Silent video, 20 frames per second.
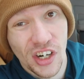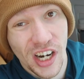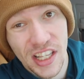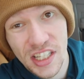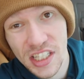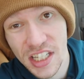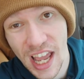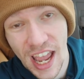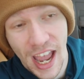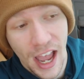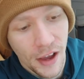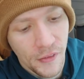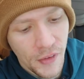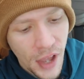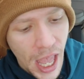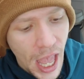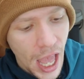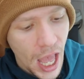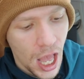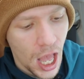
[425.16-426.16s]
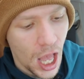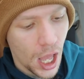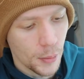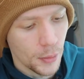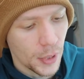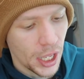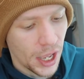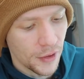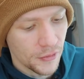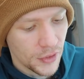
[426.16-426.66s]
nice to have. Um,
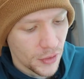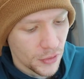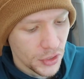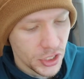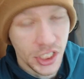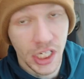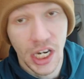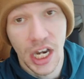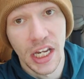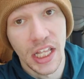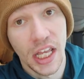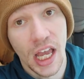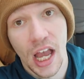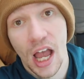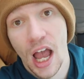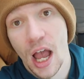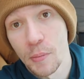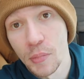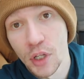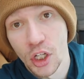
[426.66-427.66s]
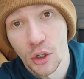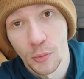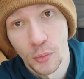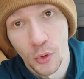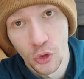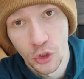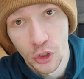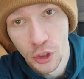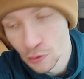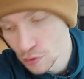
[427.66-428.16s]
I've never seen any
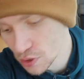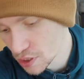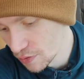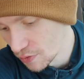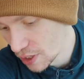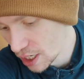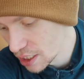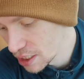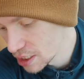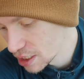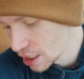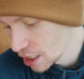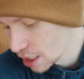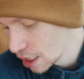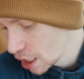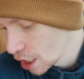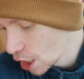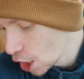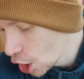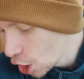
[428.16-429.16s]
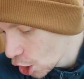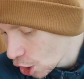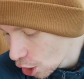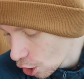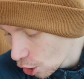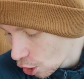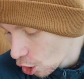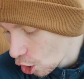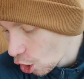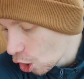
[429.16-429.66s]
applicable use of it.
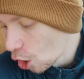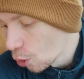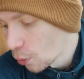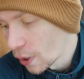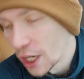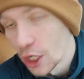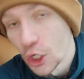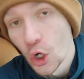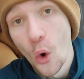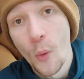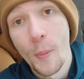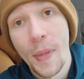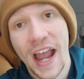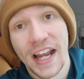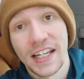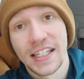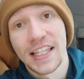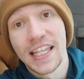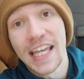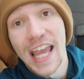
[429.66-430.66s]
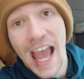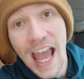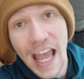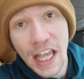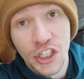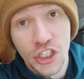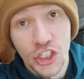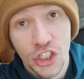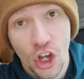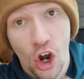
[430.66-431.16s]
All right, going back to the
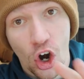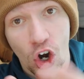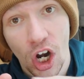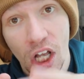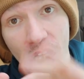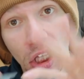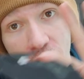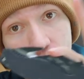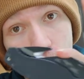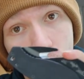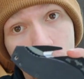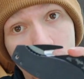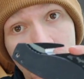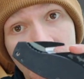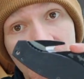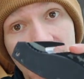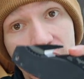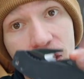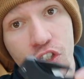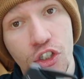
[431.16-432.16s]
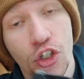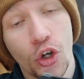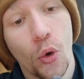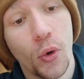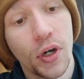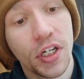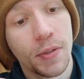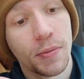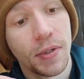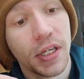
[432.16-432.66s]
N SAR a little bit is
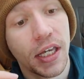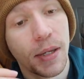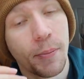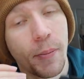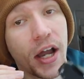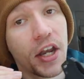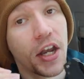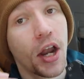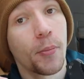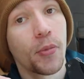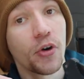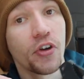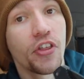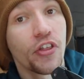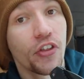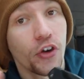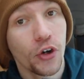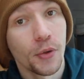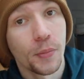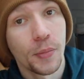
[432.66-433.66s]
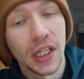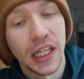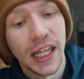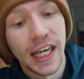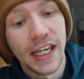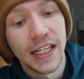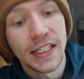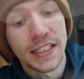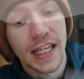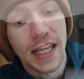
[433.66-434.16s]
going to be my number third
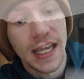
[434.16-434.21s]
place